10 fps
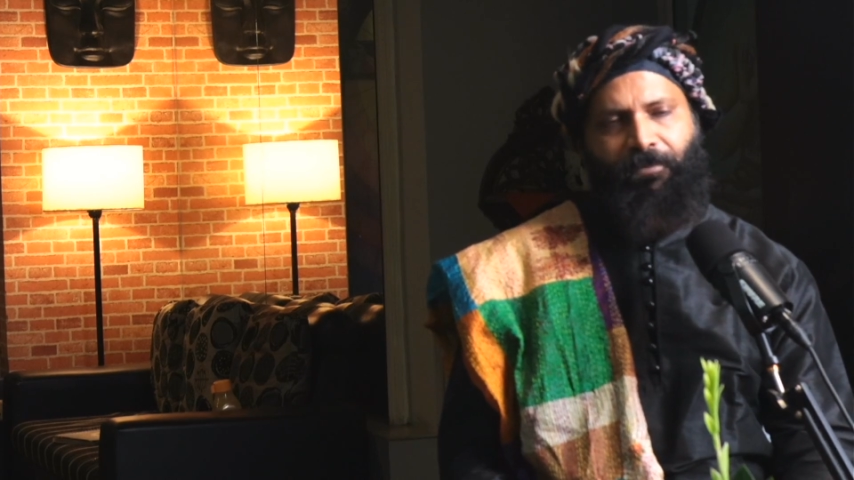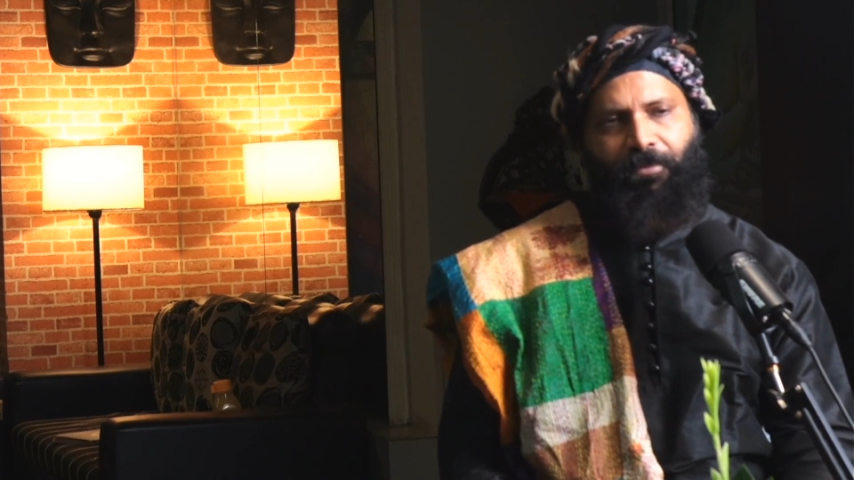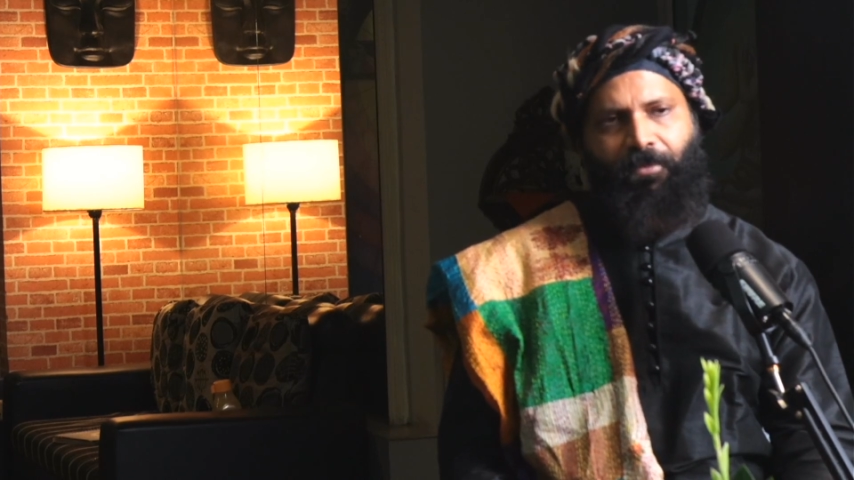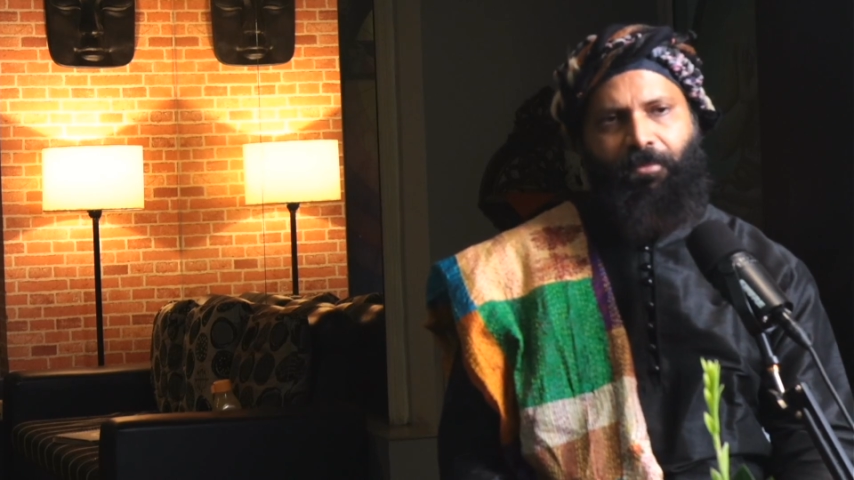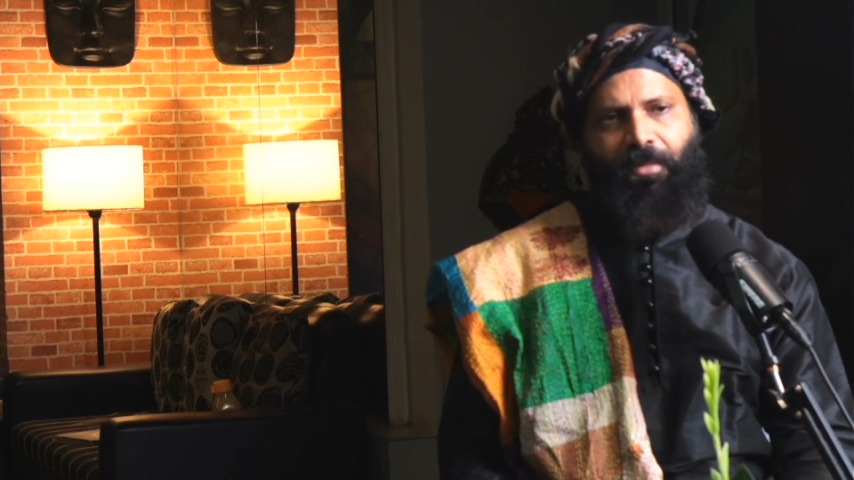
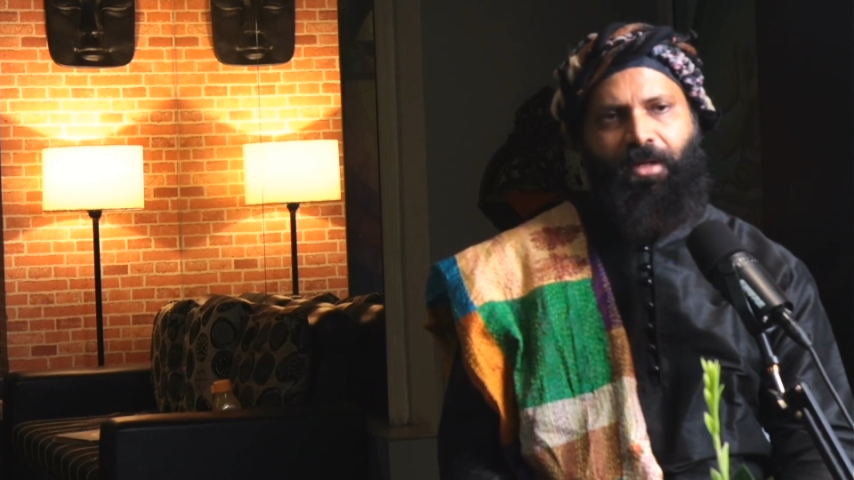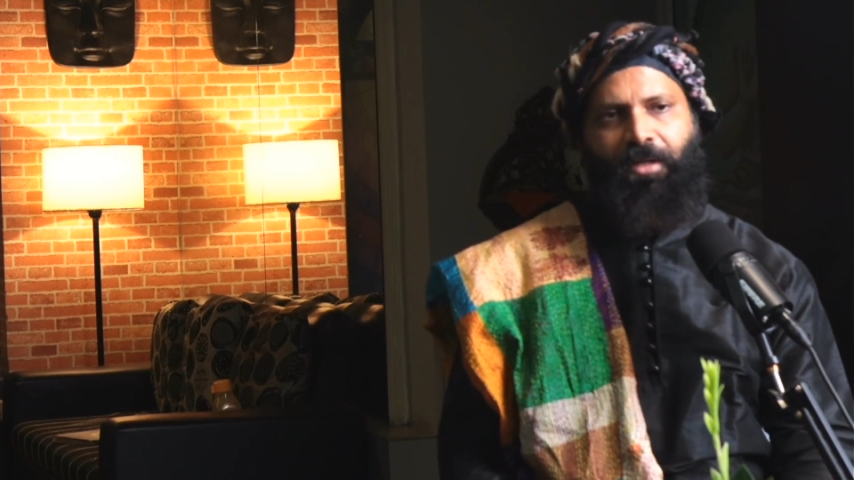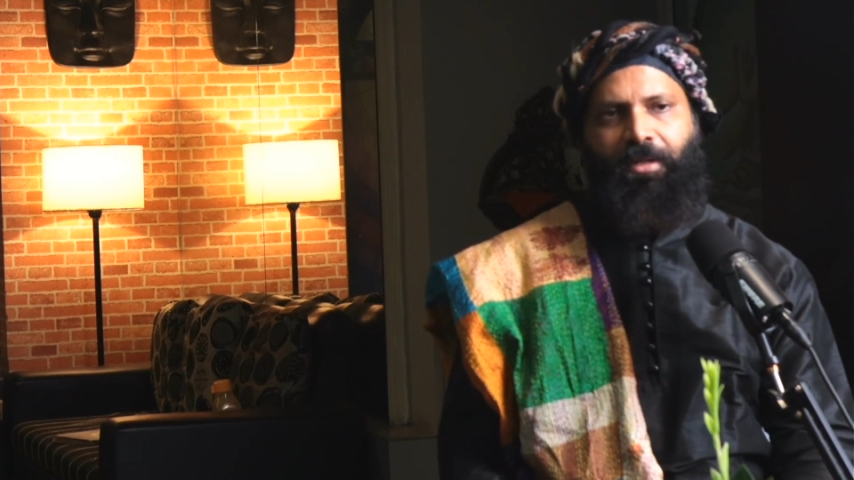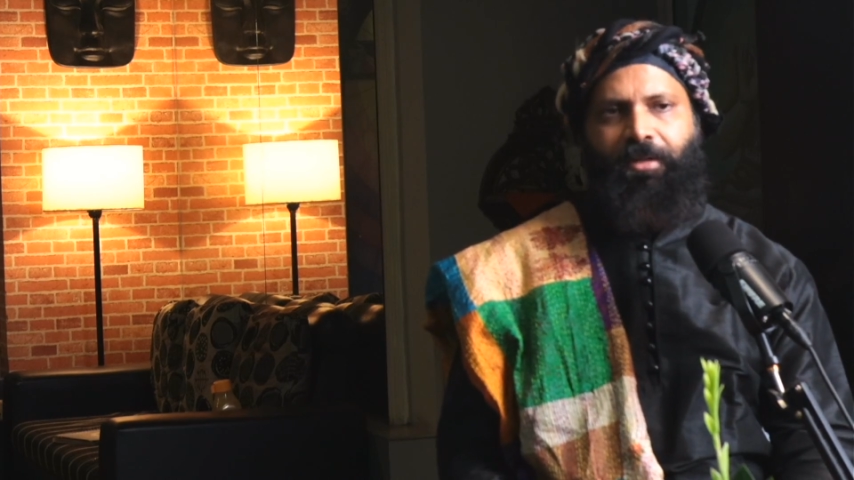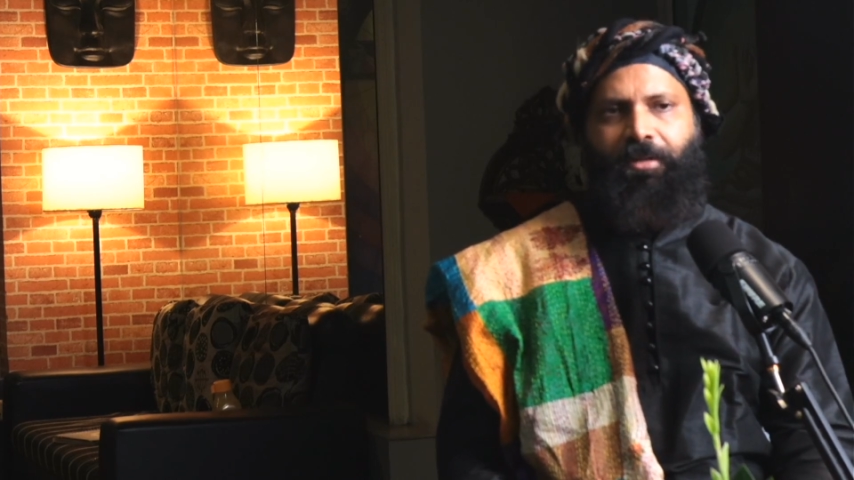
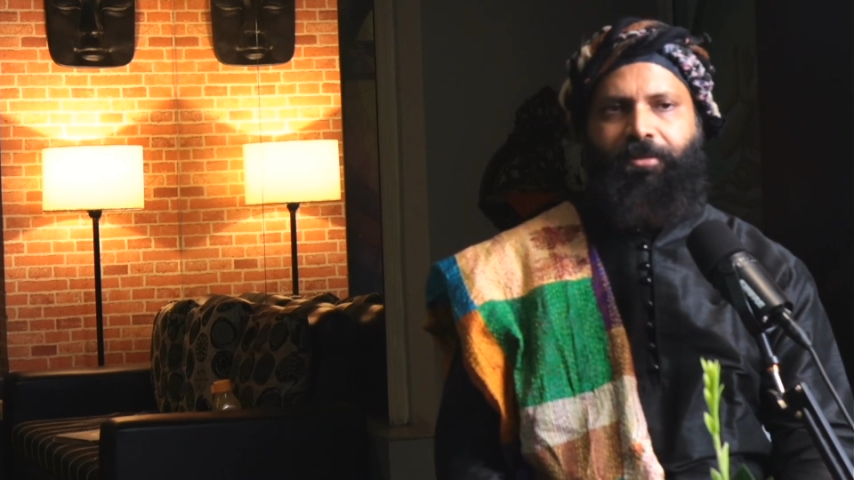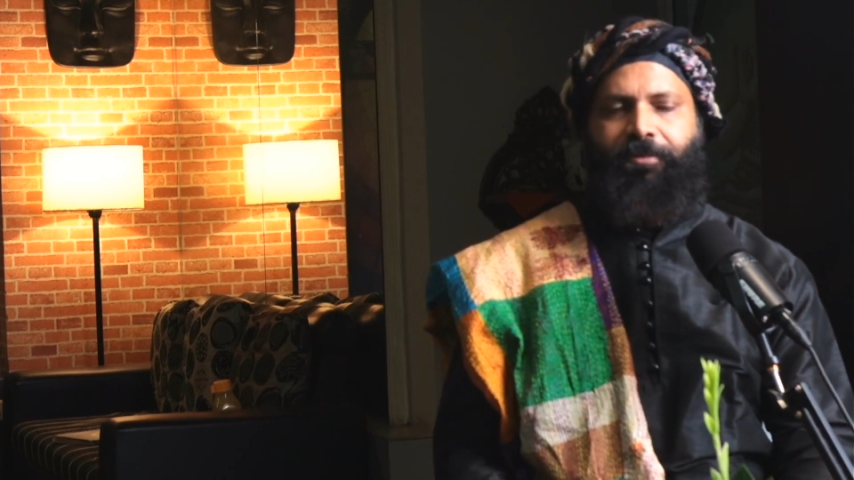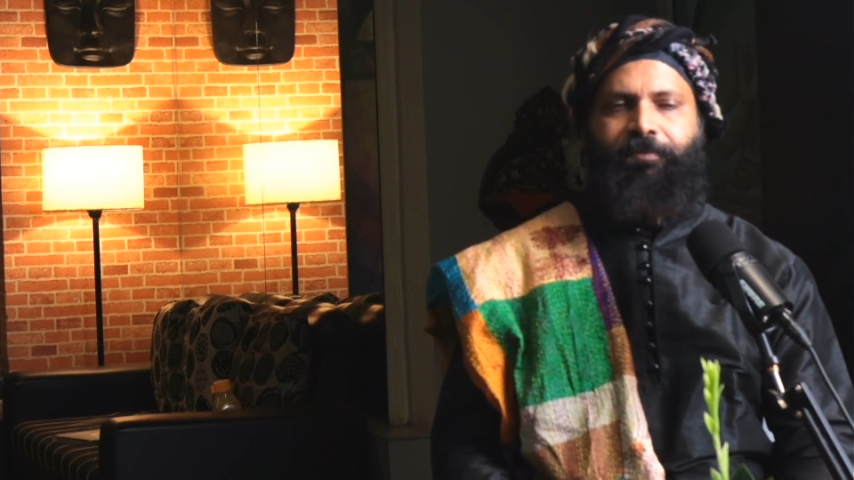But